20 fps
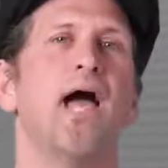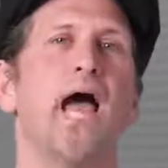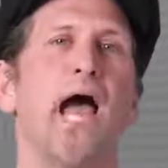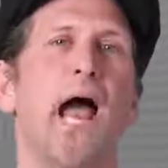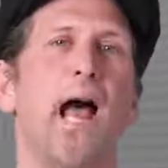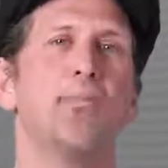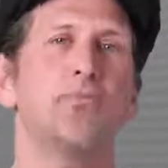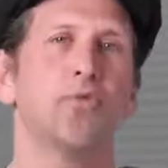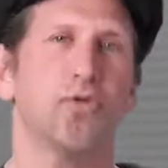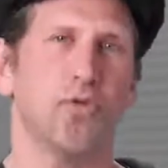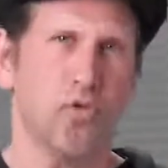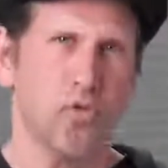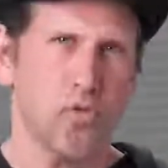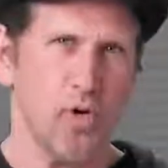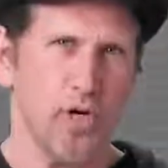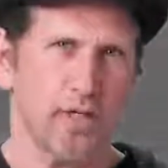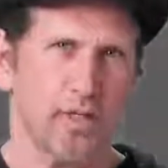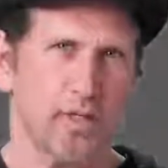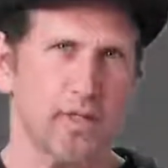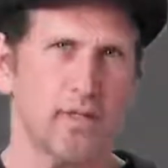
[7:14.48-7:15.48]
Apps with
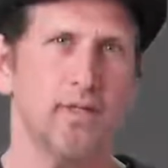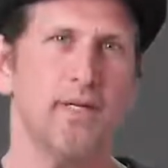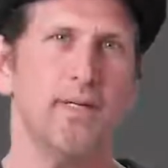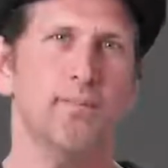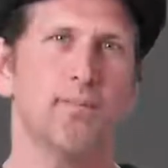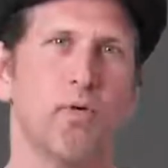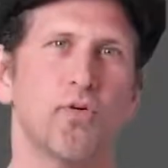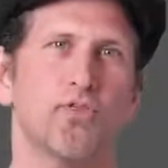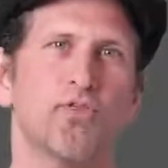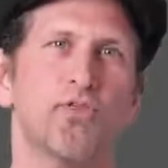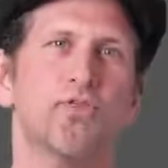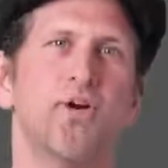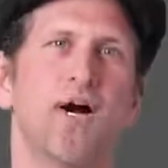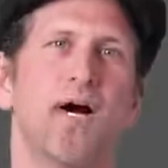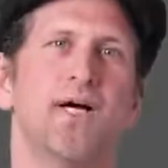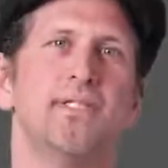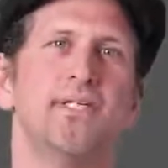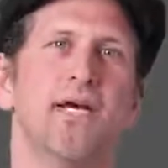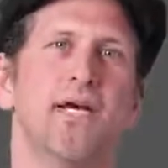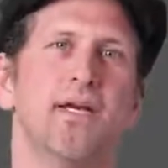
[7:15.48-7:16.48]
critical, immersive
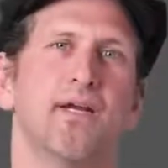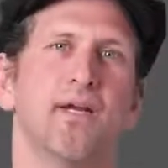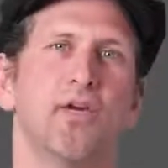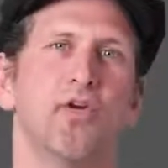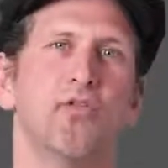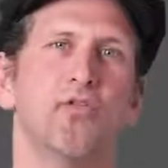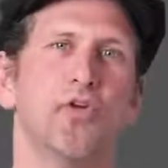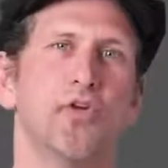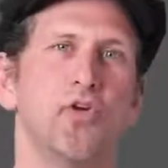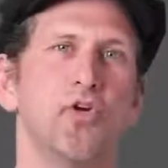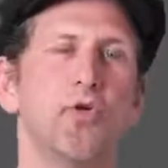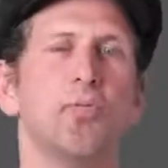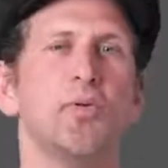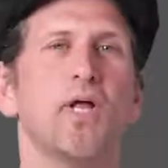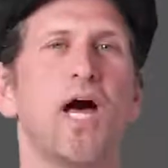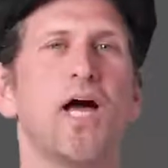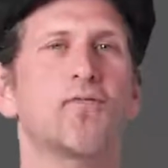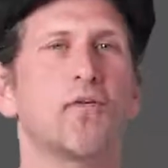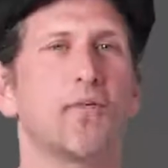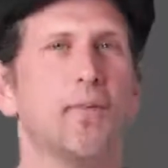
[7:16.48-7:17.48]
content can use a new
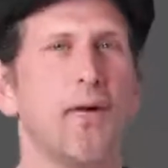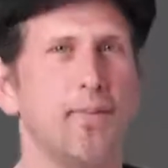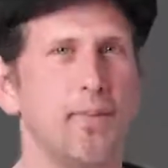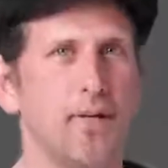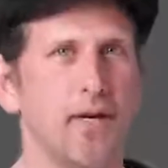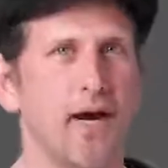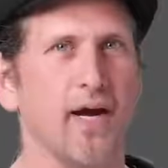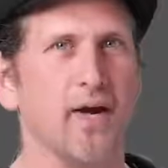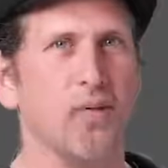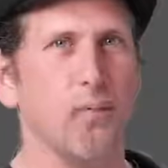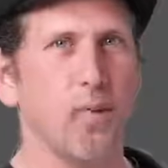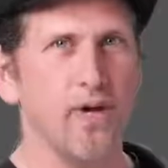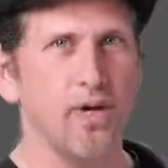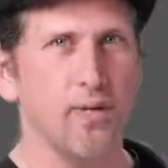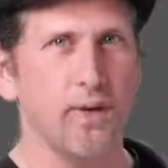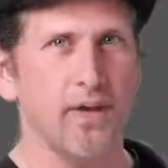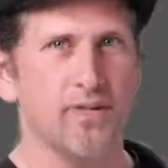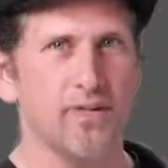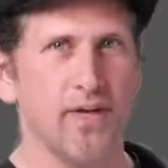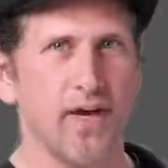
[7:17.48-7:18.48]
platform API in
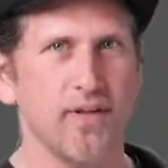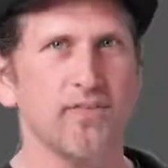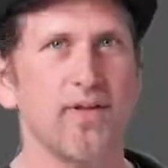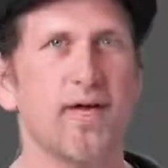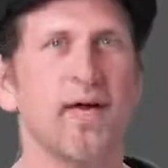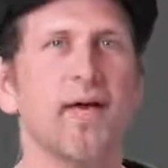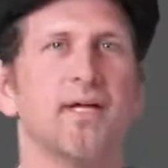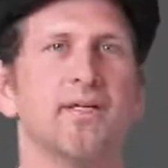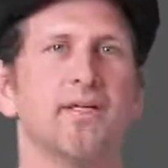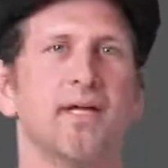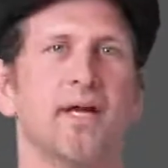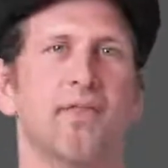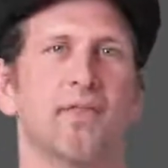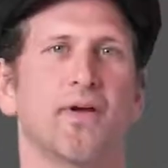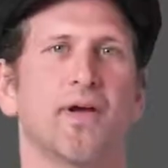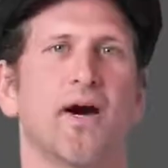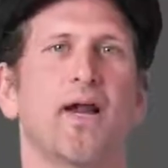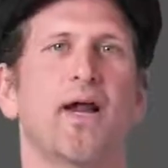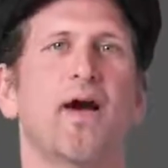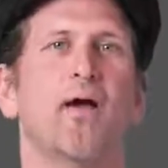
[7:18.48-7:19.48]
window insets to get the
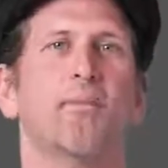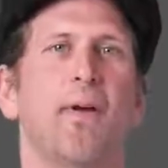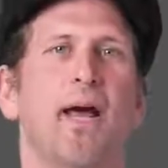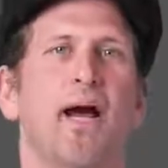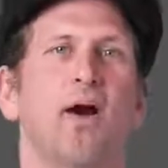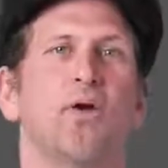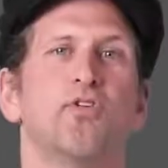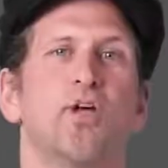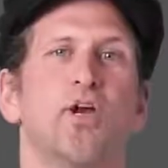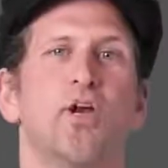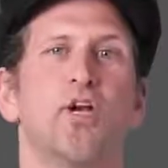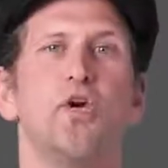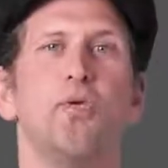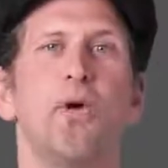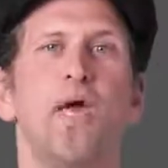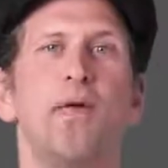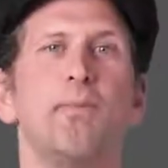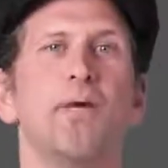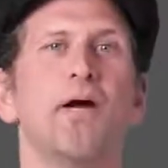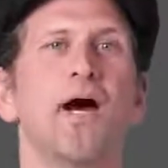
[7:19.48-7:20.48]
cutout bounds and a
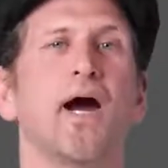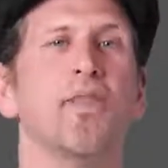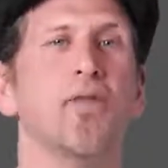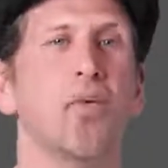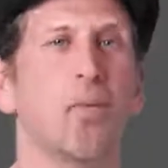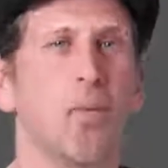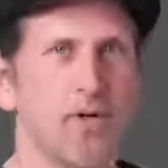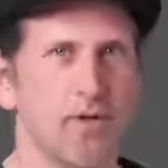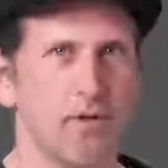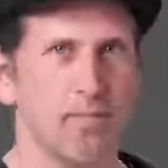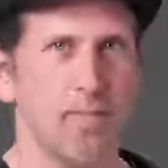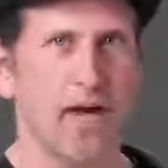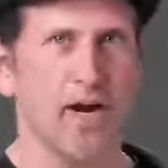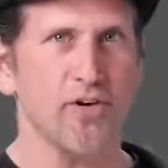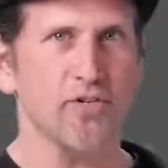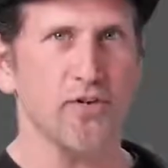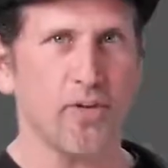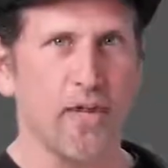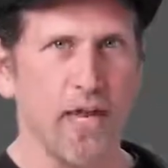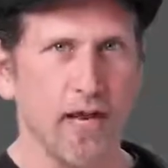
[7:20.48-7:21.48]
new API in the window
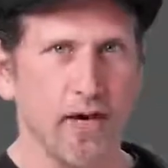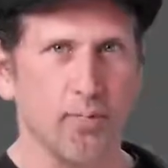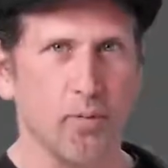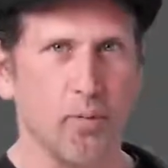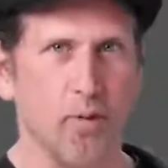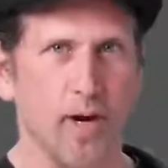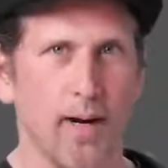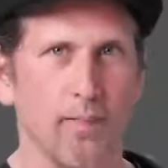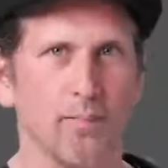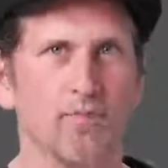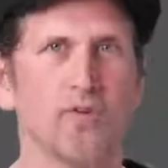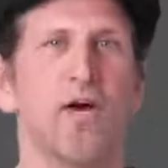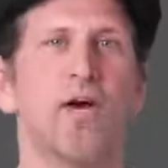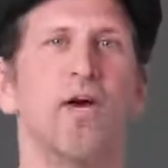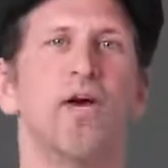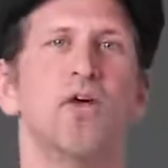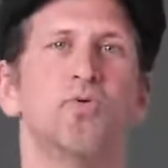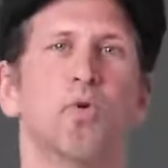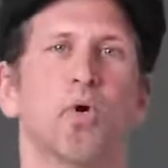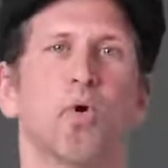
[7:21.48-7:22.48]
manager layout params
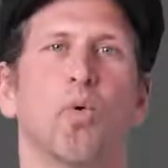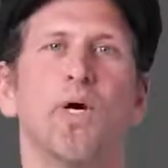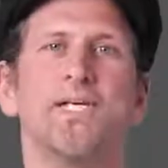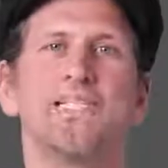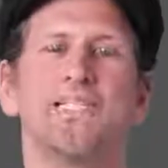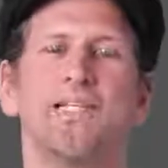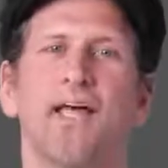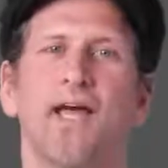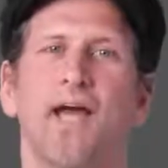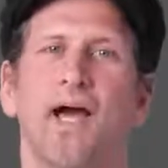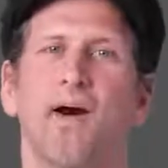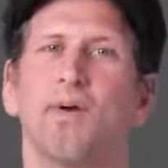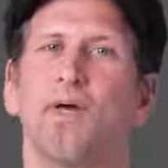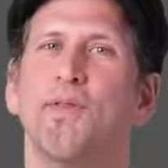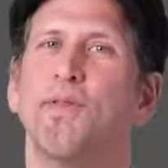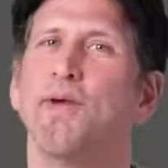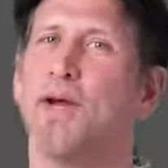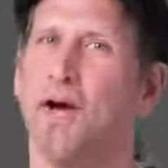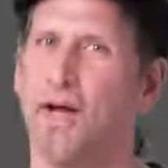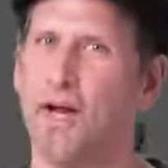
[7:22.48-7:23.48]
to request layout
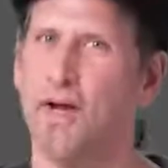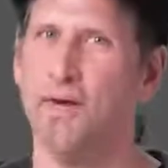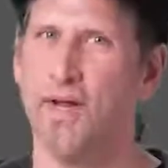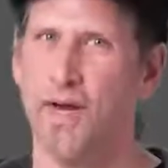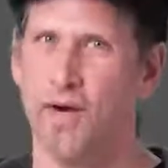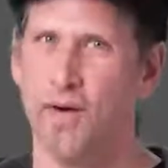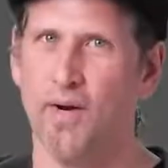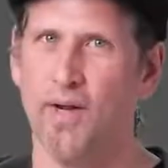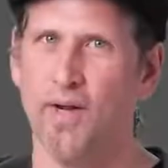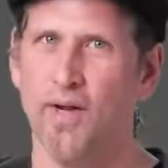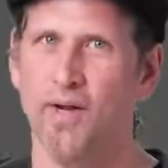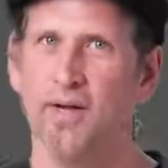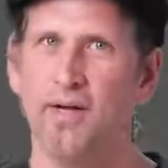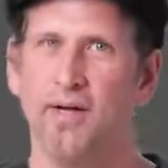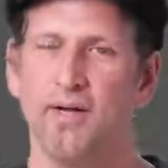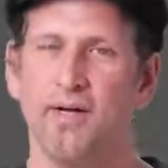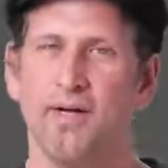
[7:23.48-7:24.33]
in the cutout area.